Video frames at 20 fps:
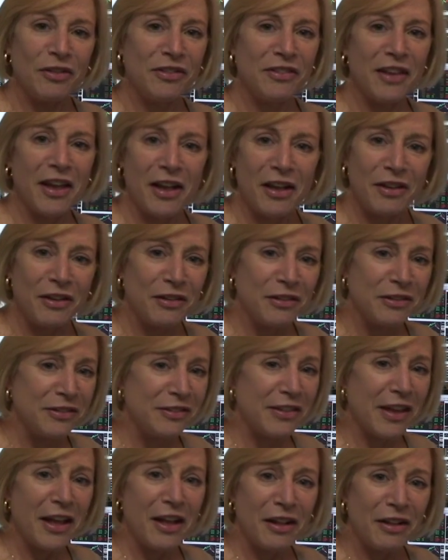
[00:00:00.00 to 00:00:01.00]
sell,
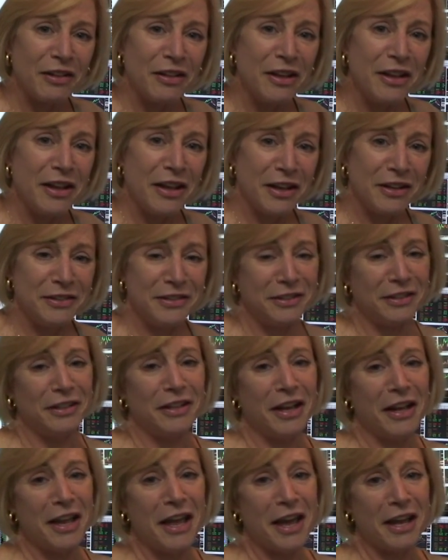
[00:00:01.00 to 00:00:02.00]
sell
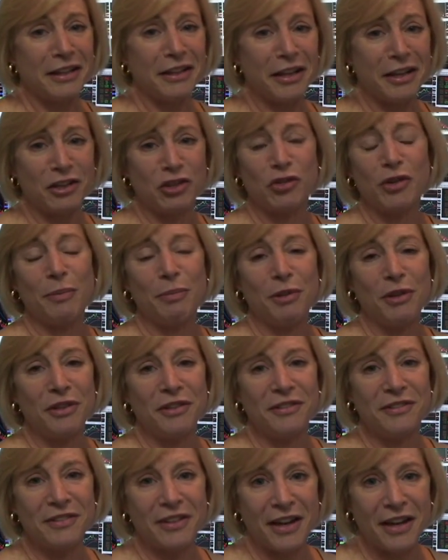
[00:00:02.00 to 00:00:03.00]
until I had like triple
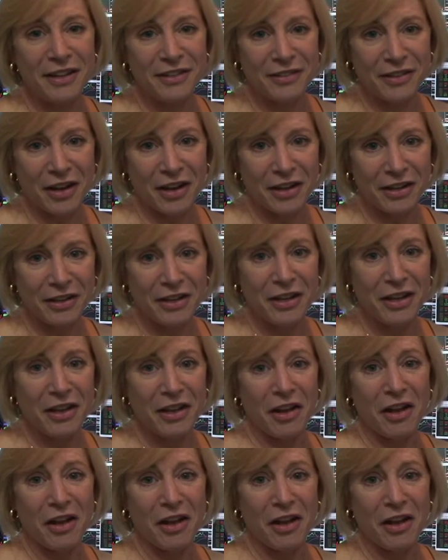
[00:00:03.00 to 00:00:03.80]
the size on